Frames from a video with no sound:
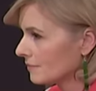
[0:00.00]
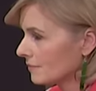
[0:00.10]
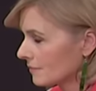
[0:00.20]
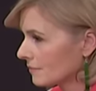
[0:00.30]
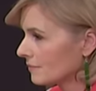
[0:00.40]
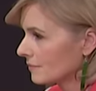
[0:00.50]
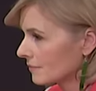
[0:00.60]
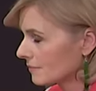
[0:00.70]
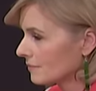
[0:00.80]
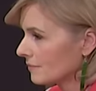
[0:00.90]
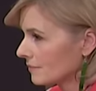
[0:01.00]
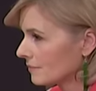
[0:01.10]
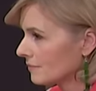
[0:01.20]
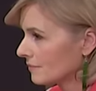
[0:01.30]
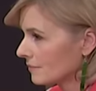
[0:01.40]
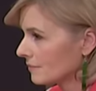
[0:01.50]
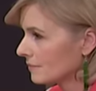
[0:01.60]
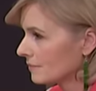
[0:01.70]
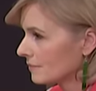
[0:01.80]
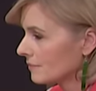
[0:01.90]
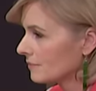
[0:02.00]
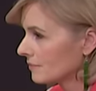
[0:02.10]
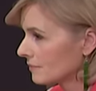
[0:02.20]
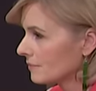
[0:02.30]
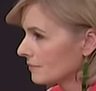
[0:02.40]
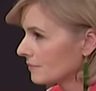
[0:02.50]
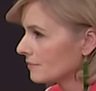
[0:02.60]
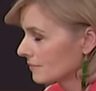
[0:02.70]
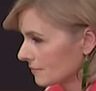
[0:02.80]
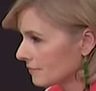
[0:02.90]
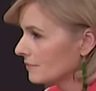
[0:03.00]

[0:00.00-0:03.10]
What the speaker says: This person isn't speaking.